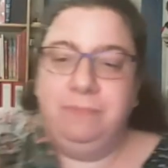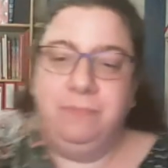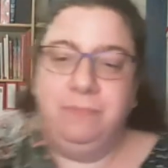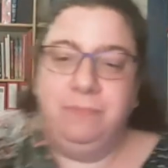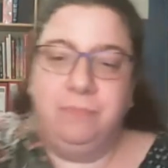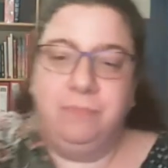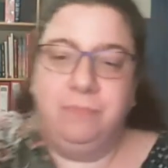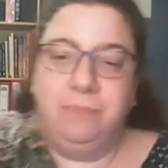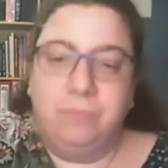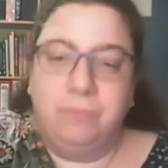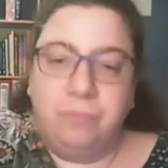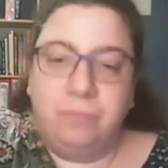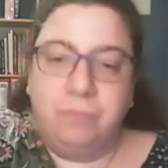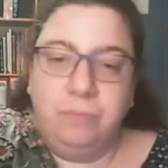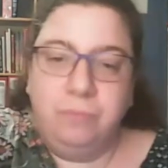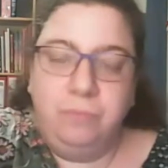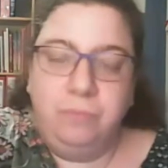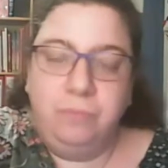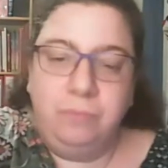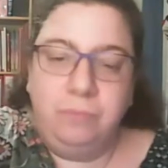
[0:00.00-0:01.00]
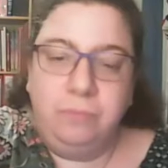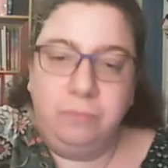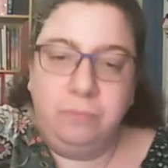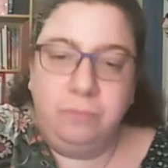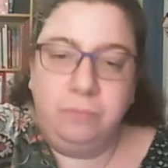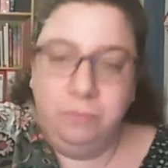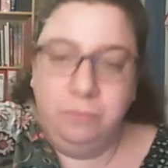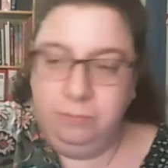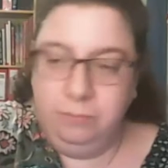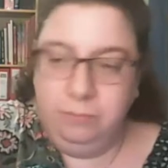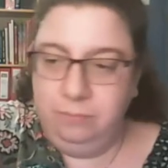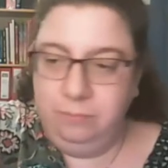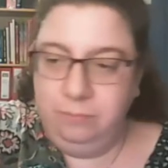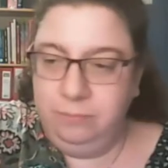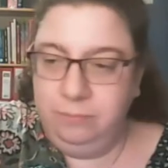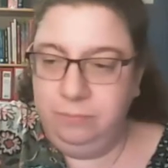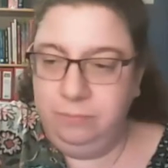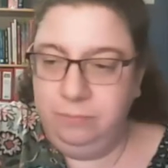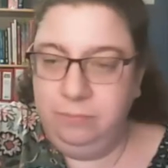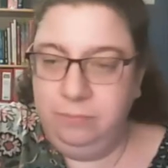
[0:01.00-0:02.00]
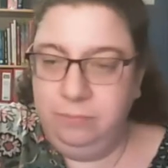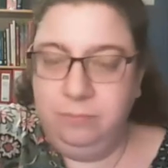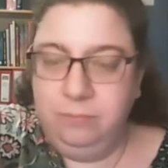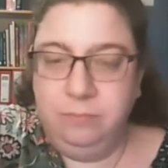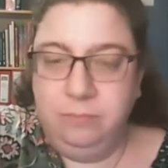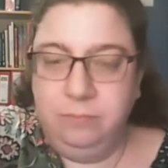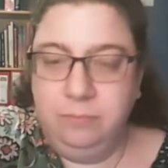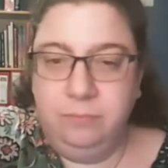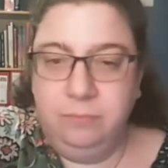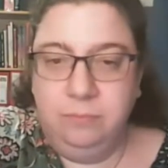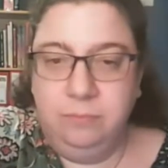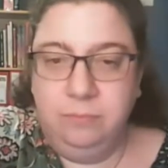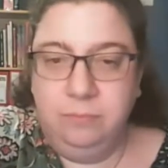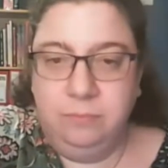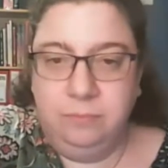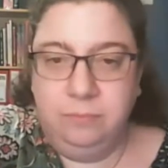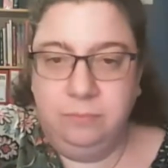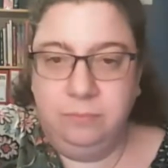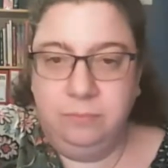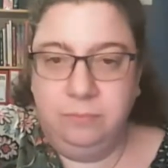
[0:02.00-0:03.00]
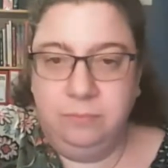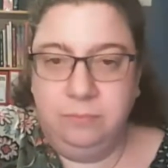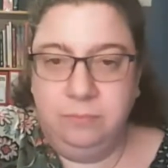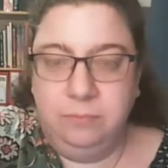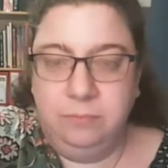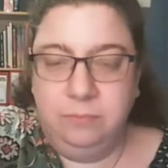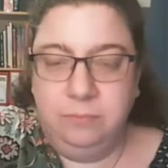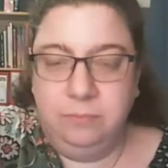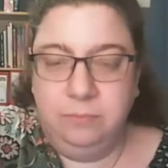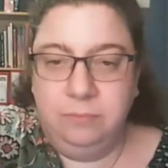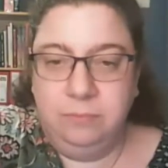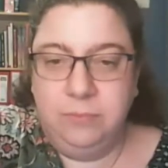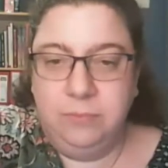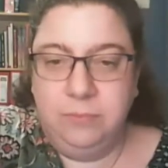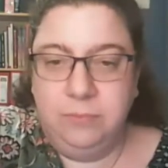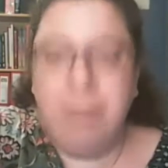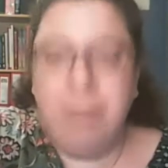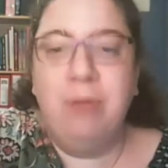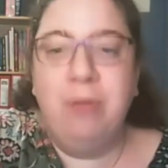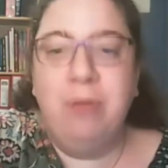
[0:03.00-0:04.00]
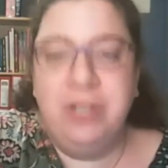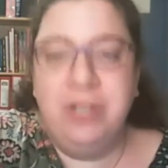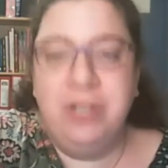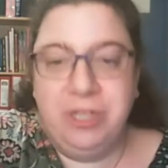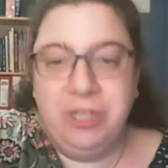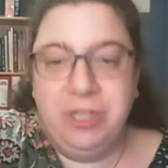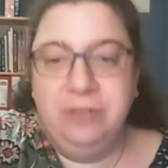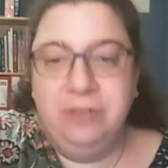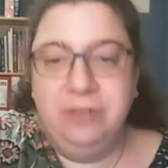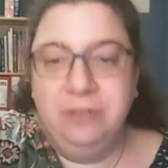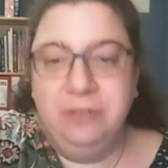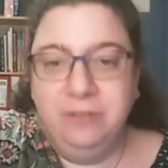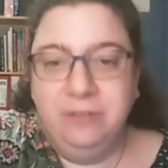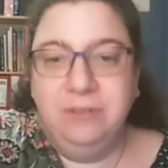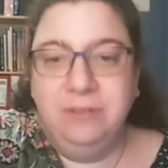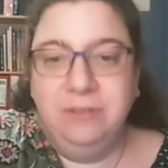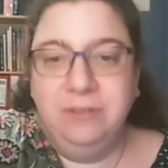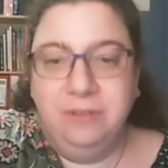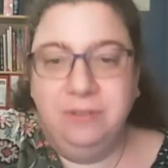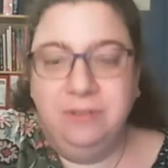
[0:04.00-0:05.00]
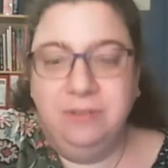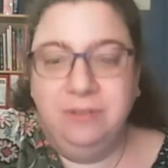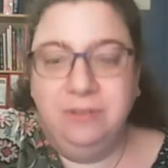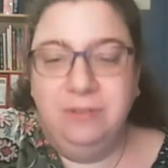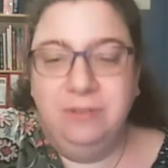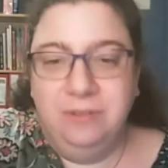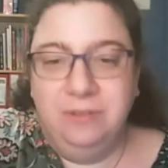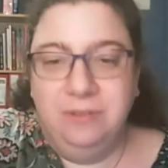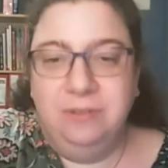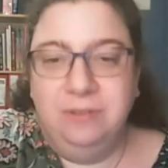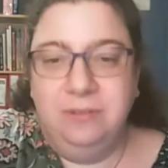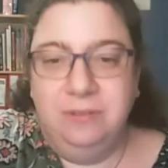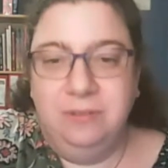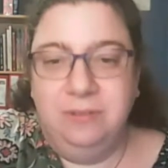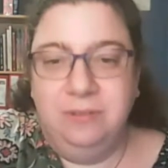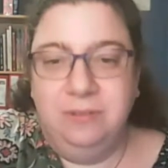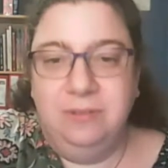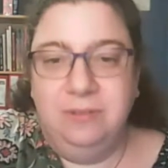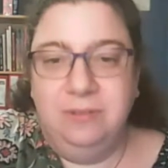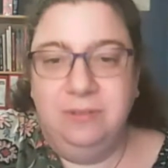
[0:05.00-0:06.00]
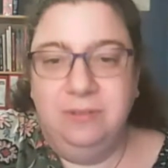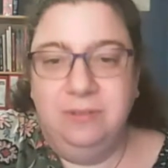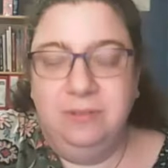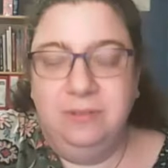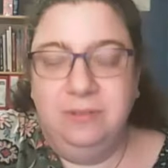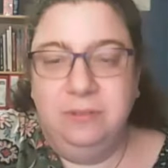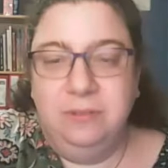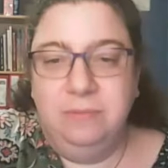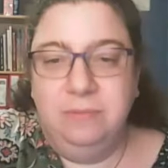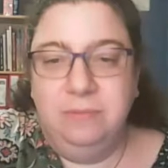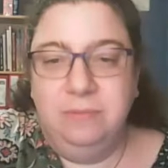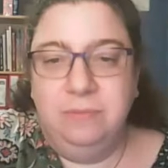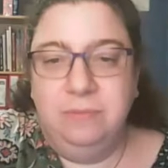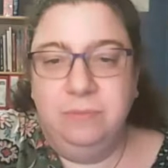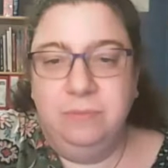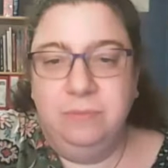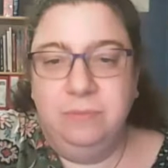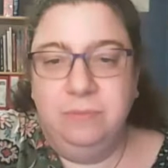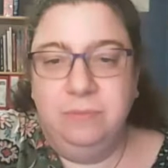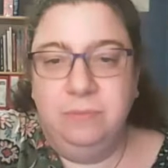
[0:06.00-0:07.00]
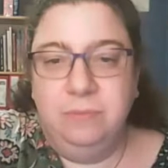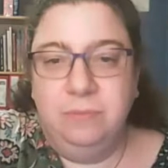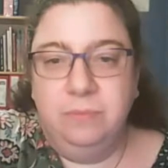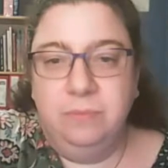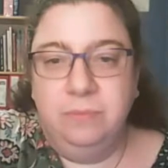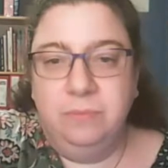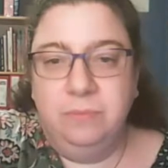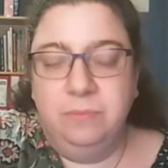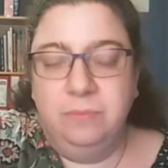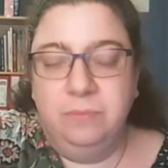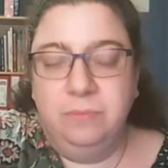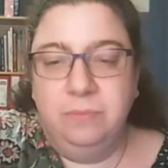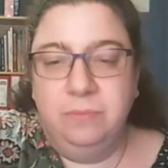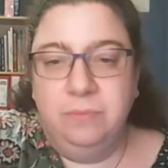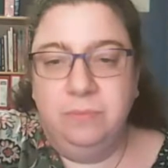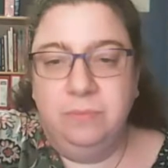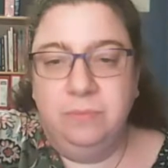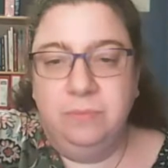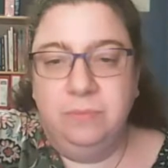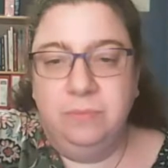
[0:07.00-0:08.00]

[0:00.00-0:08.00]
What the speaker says: No words are spoken by the person on screen.